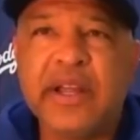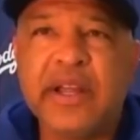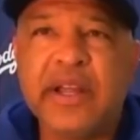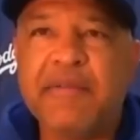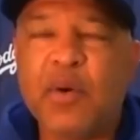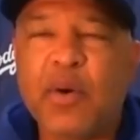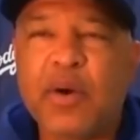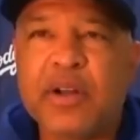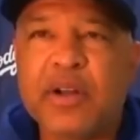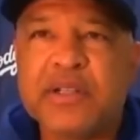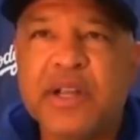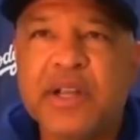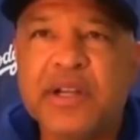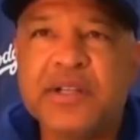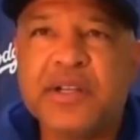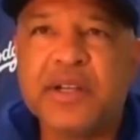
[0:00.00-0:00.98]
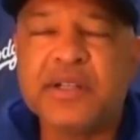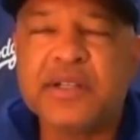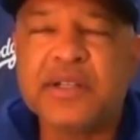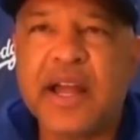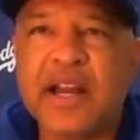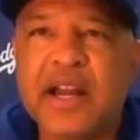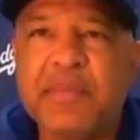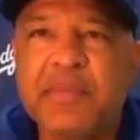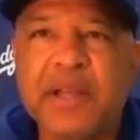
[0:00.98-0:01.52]
every organization has
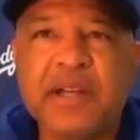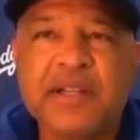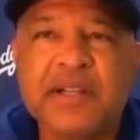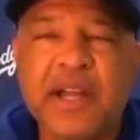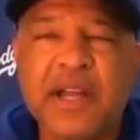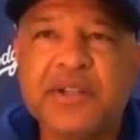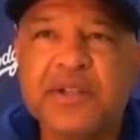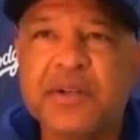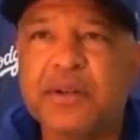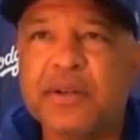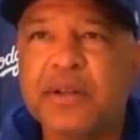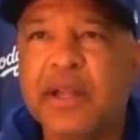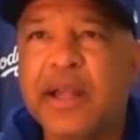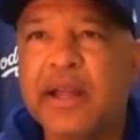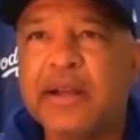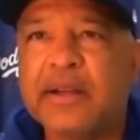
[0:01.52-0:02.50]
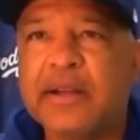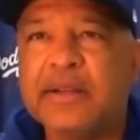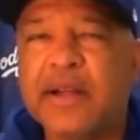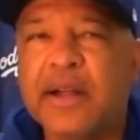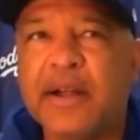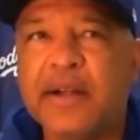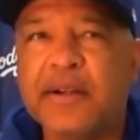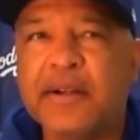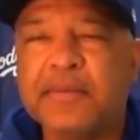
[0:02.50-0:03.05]
got to be intentional and,
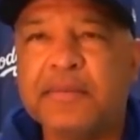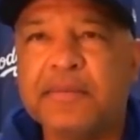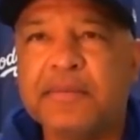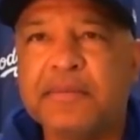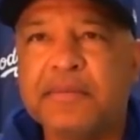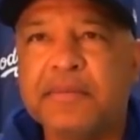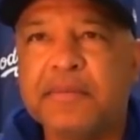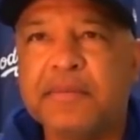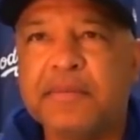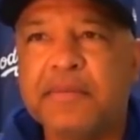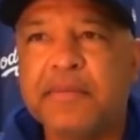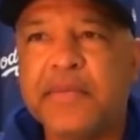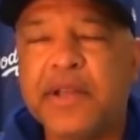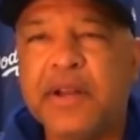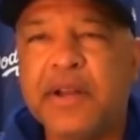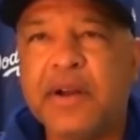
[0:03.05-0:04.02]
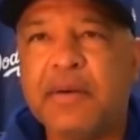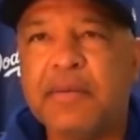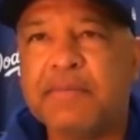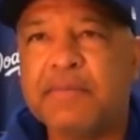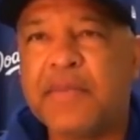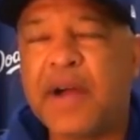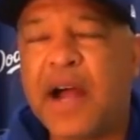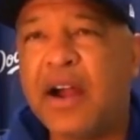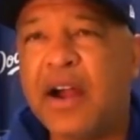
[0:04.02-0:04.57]
you
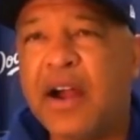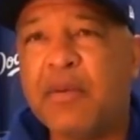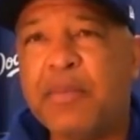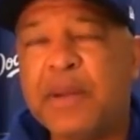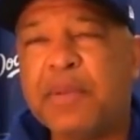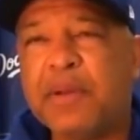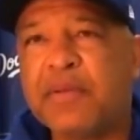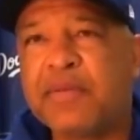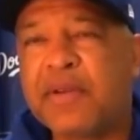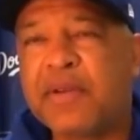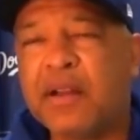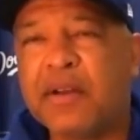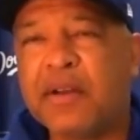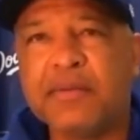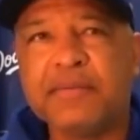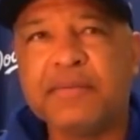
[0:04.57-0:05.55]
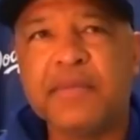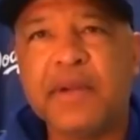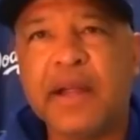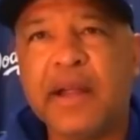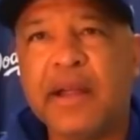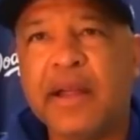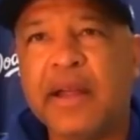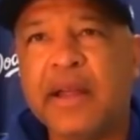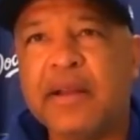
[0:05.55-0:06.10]
know, hire people of color.
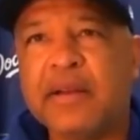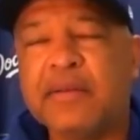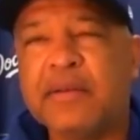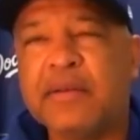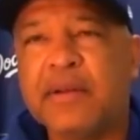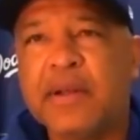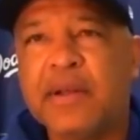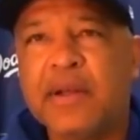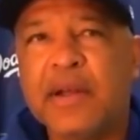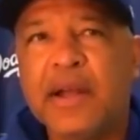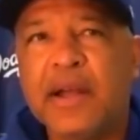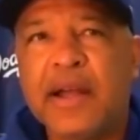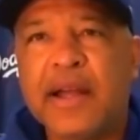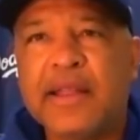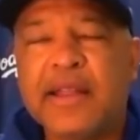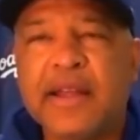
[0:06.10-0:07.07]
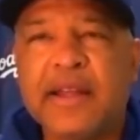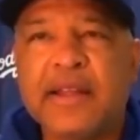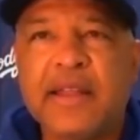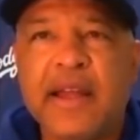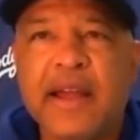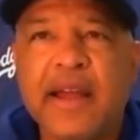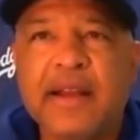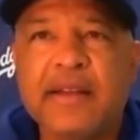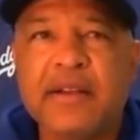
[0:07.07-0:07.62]
And I think
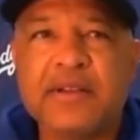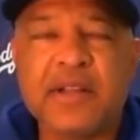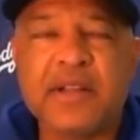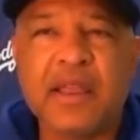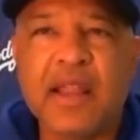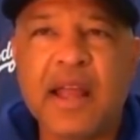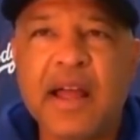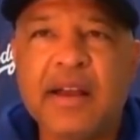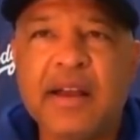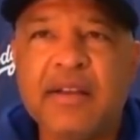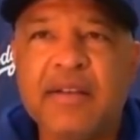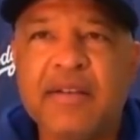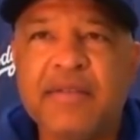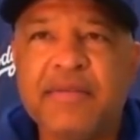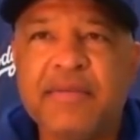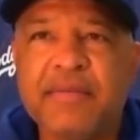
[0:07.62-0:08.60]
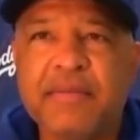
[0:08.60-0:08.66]
that there's a lot of